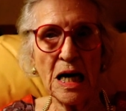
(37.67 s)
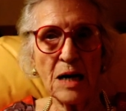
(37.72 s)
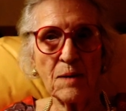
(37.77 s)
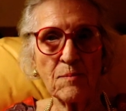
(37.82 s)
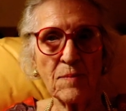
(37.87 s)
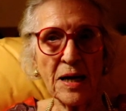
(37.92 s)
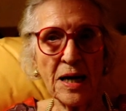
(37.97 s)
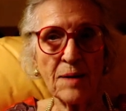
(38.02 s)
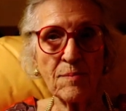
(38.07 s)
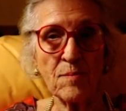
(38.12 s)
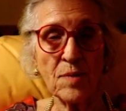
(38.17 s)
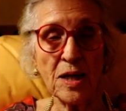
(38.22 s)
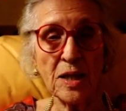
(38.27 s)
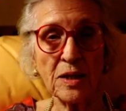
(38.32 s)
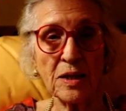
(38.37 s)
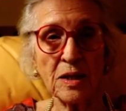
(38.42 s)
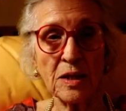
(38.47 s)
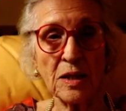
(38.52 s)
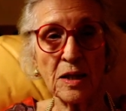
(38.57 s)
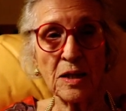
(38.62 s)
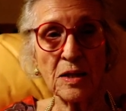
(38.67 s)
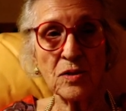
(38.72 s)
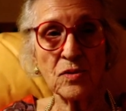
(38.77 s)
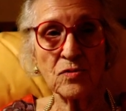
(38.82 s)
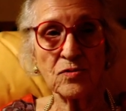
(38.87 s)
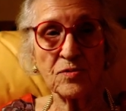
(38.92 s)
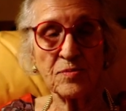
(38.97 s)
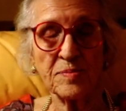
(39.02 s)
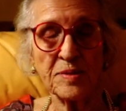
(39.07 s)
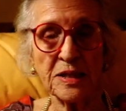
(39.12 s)
My mother
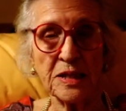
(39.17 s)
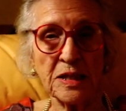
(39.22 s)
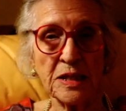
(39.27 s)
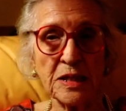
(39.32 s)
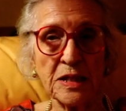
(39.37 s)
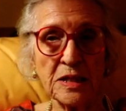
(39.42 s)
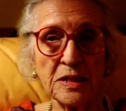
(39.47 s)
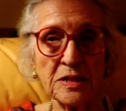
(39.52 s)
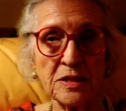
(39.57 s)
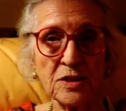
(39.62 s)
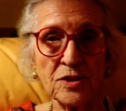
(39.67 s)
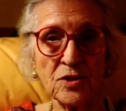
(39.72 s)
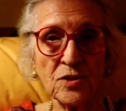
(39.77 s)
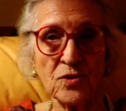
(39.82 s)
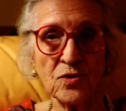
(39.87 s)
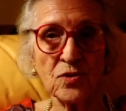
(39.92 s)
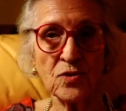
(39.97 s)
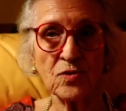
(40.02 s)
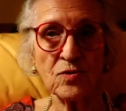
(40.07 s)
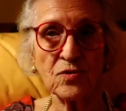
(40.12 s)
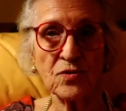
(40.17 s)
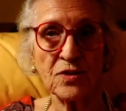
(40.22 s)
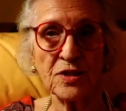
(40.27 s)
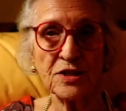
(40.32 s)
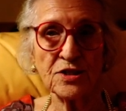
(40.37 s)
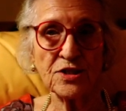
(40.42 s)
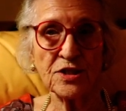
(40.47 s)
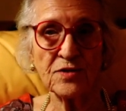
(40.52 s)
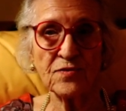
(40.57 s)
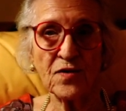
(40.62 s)
loaned me to the
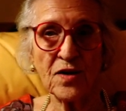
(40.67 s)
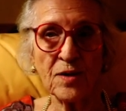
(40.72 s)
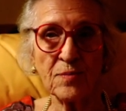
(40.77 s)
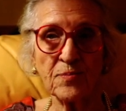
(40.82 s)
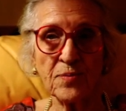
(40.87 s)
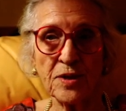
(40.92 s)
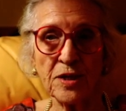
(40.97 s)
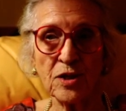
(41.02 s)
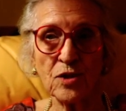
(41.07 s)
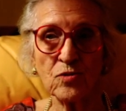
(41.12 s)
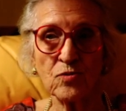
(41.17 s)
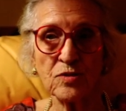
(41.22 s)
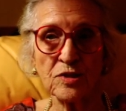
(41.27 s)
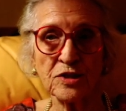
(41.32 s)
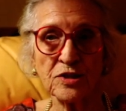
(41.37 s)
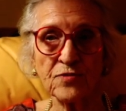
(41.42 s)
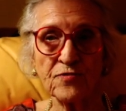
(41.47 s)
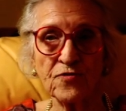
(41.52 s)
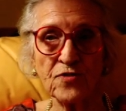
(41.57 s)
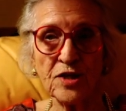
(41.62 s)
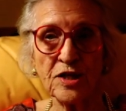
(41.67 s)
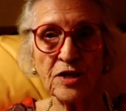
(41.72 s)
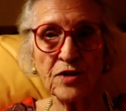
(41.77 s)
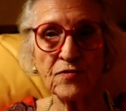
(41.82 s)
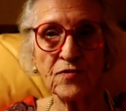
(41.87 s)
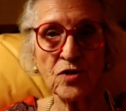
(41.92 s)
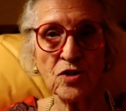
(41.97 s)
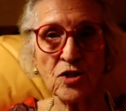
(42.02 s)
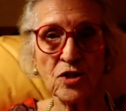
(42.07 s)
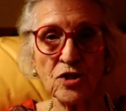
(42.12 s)
chief operator, who was a friend
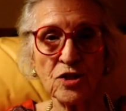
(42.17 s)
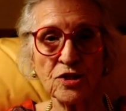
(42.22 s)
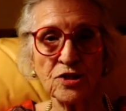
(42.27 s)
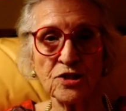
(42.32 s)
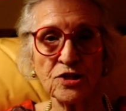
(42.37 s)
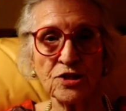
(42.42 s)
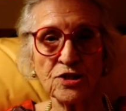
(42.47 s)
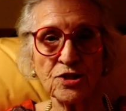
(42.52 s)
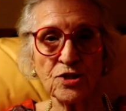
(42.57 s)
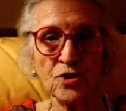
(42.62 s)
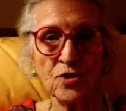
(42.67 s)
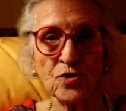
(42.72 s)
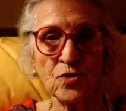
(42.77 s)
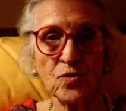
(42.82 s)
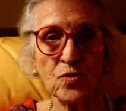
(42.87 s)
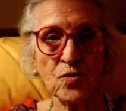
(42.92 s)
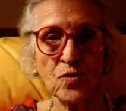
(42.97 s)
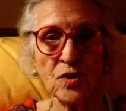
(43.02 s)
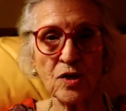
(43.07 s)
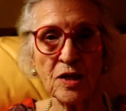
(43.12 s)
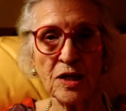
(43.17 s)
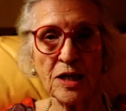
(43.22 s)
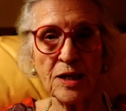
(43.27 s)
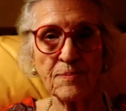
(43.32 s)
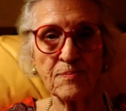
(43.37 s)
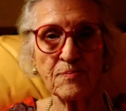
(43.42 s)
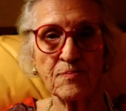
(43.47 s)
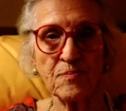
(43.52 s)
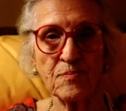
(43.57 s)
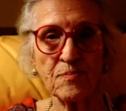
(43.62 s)
of hers, to
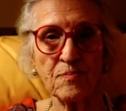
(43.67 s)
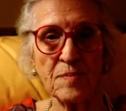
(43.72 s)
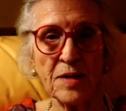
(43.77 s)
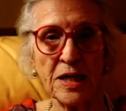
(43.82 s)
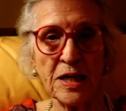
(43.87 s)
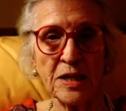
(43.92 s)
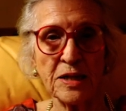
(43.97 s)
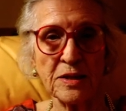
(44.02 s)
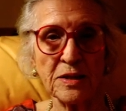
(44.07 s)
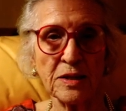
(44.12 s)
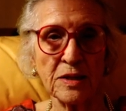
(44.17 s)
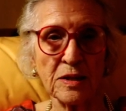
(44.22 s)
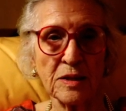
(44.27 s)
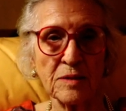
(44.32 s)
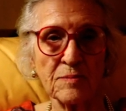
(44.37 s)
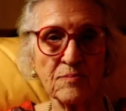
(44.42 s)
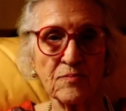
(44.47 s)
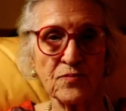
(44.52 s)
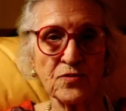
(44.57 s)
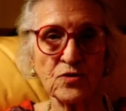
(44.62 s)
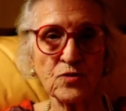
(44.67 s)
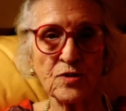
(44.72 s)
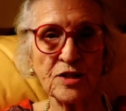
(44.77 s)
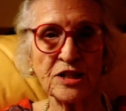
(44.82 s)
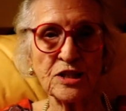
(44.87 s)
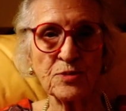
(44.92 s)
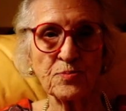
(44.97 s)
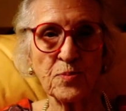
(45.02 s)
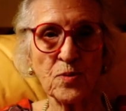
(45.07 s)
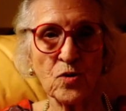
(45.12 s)
help man the
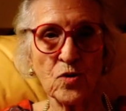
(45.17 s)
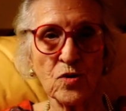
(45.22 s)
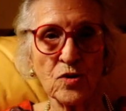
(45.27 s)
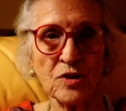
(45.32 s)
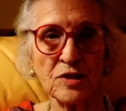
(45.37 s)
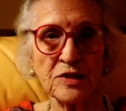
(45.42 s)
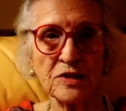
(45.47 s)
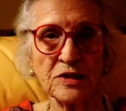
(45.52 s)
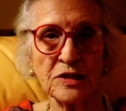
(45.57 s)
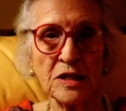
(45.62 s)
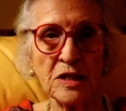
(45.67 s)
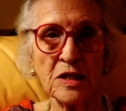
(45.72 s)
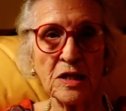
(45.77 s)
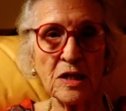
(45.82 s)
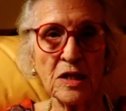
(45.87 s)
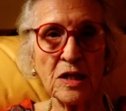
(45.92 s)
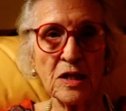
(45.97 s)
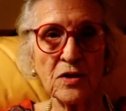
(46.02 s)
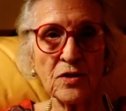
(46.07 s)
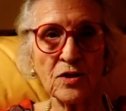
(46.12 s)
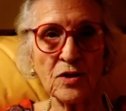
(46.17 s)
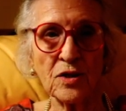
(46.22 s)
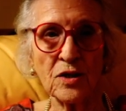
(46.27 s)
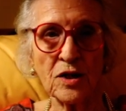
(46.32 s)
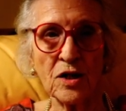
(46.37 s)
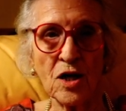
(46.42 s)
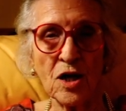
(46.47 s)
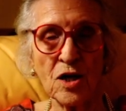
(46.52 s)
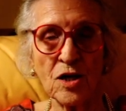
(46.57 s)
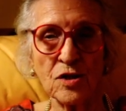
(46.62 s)
switchboards. The
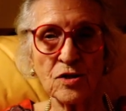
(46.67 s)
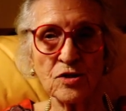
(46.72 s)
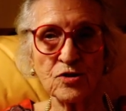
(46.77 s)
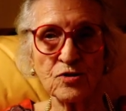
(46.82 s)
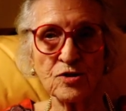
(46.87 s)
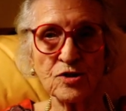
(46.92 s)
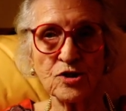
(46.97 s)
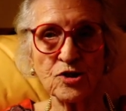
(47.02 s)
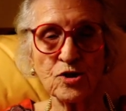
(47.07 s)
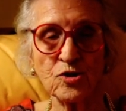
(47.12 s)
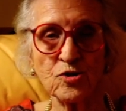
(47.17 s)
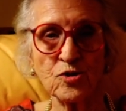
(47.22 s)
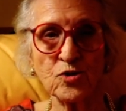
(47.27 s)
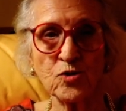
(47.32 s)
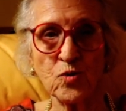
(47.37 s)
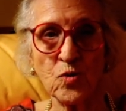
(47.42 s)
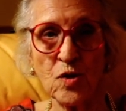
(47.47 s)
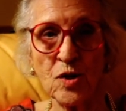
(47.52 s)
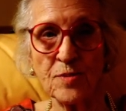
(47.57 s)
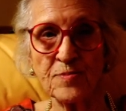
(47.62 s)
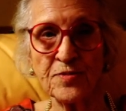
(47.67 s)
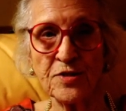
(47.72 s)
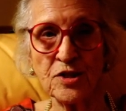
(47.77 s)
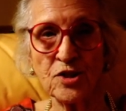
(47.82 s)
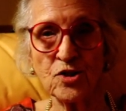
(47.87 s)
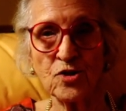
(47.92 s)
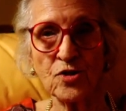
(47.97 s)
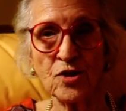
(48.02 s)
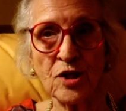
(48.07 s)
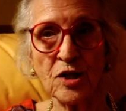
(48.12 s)
calls were so swamped, and
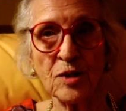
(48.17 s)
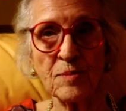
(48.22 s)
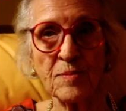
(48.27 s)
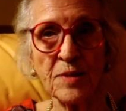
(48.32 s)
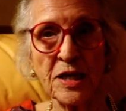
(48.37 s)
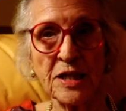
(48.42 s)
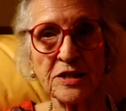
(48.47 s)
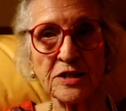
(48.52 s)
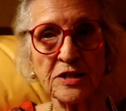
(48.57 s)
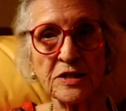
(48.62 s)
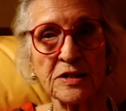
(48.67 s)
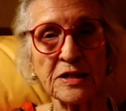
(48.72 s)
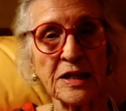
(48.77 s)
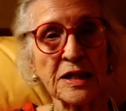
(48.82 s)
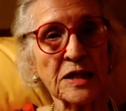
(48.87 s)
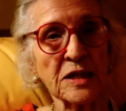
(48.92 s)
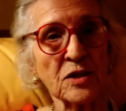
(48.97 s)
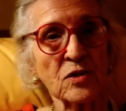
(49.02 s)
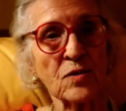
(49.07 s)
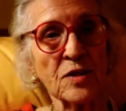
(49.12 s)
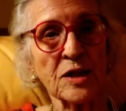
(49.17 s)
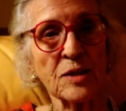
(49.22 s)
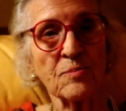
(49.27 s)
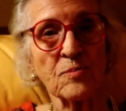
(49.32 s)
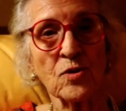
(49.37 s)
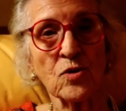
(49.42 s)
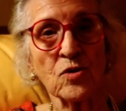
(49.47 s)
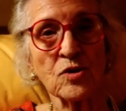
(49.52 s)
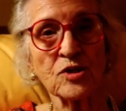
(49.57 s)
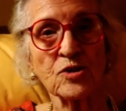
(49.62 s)
you can imagine the antiquated
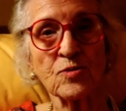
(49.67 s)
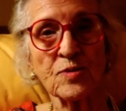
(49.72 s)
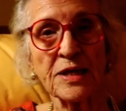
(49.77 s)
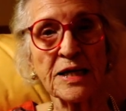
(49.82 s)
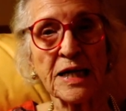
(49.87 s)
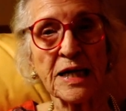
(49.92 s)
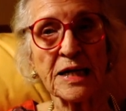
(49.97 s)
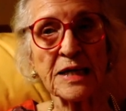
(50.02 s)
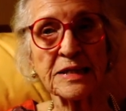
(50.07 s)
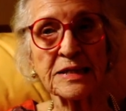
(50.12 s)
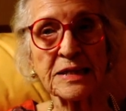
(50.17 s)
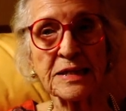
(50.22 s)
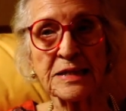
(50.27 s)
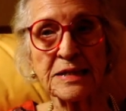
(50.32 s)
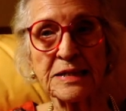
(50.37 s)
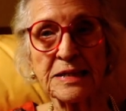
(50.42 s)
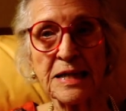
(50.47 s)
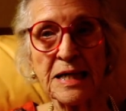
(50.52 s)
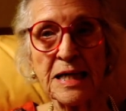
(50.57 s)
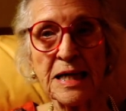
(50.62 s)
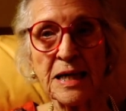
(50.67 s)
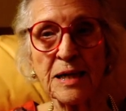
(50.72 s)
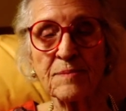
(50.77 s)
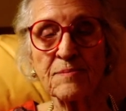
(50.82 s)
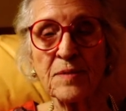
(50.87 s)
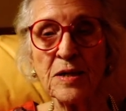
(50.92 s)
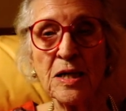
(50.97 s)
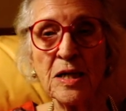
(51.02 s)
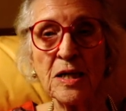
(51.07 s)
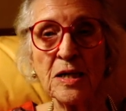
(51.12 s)
boards we had at that time.